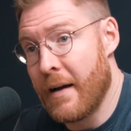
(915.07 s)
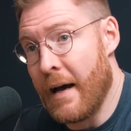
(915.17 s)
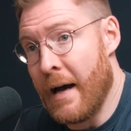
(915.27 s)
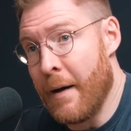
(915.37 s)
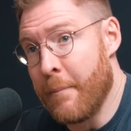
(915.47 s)

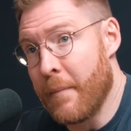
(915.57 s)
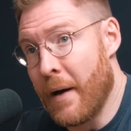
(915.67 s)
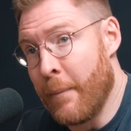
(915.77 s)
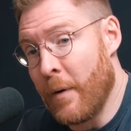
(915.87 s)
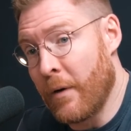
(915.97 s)

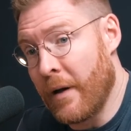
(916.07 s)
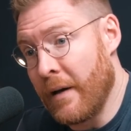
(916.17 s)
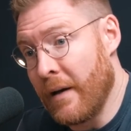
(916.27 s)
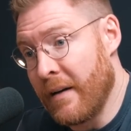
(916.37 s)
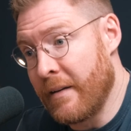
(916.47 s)
and we're
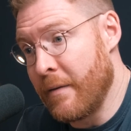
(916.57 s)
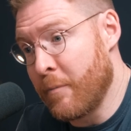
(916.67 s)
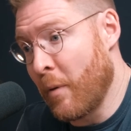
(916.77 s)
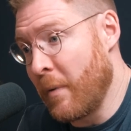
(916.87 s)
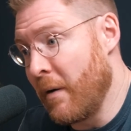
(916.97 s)
looking at
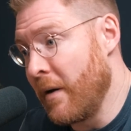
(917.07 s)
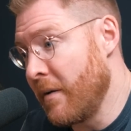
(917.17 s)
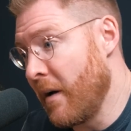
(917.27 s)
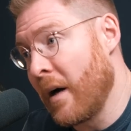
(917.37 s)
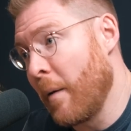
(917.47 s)
probably
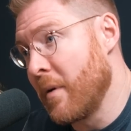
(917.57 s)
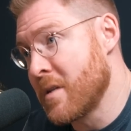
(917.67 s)
only a couple of